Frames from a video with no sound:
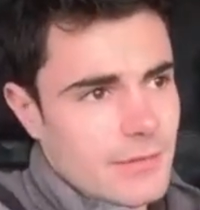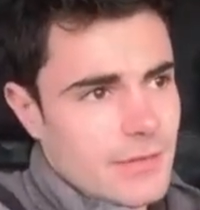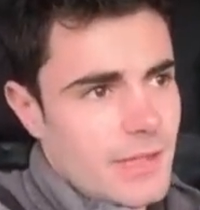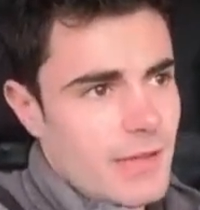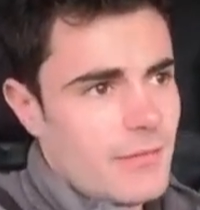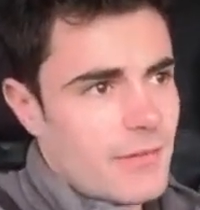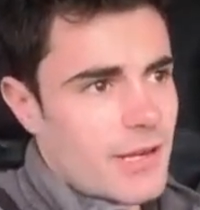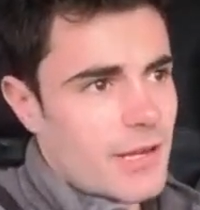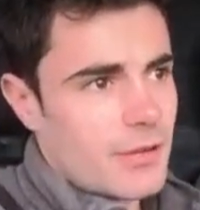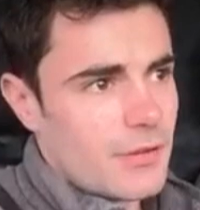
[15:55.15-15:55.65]

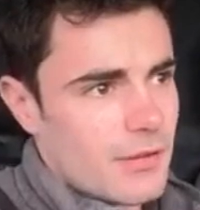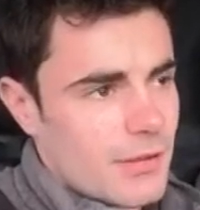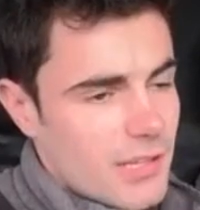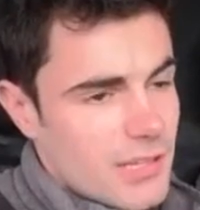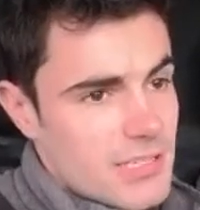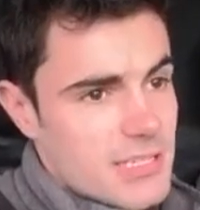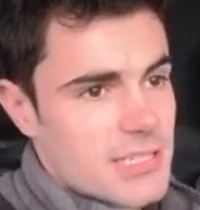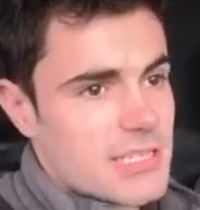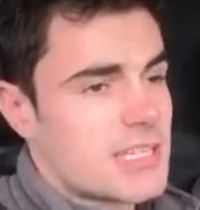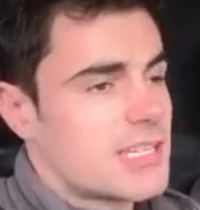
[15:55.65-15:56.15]
Never out
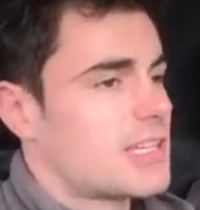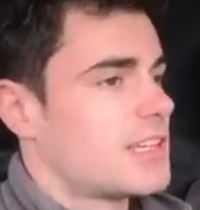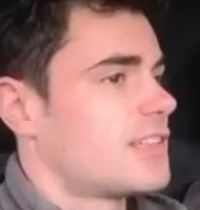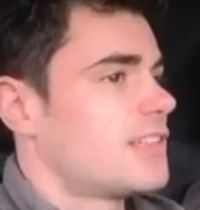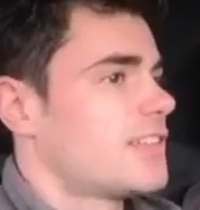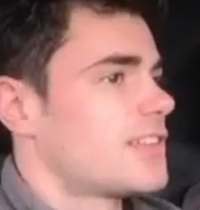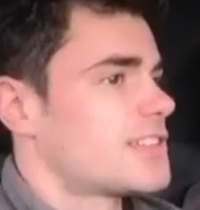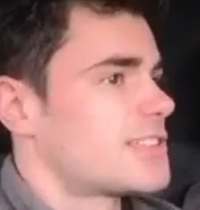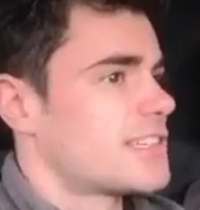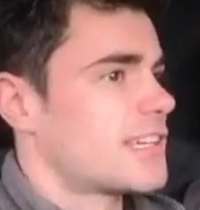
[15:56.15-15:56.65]
of this
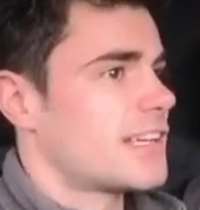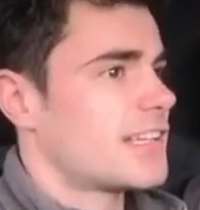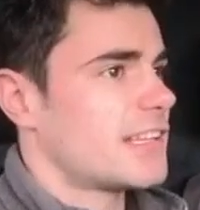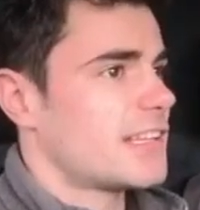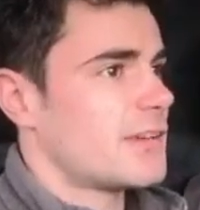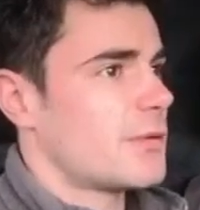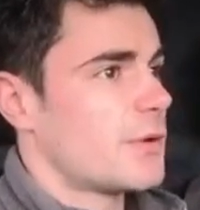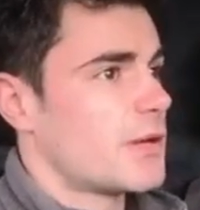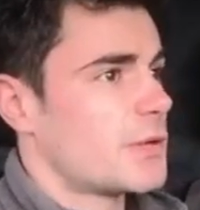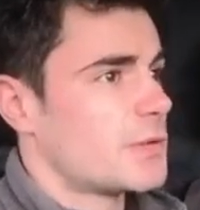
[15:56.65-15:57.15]
side
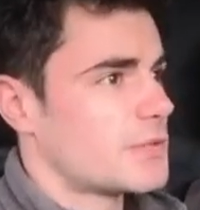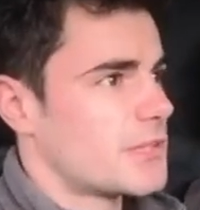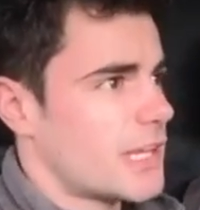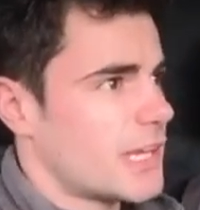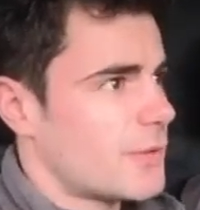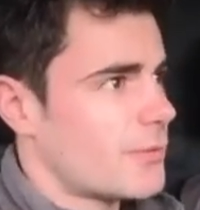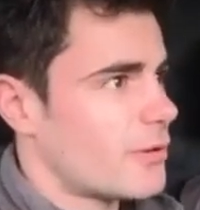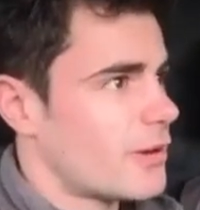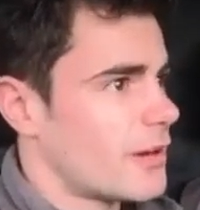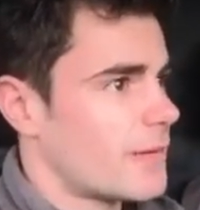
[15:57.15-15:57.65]
of the world
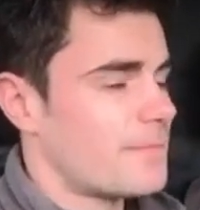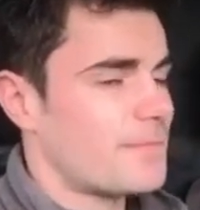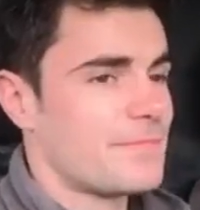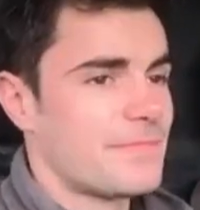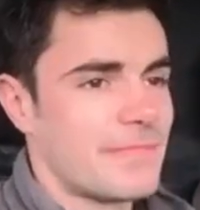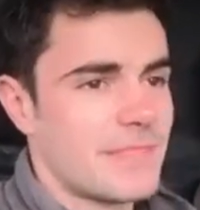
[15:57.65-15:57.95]
anymore.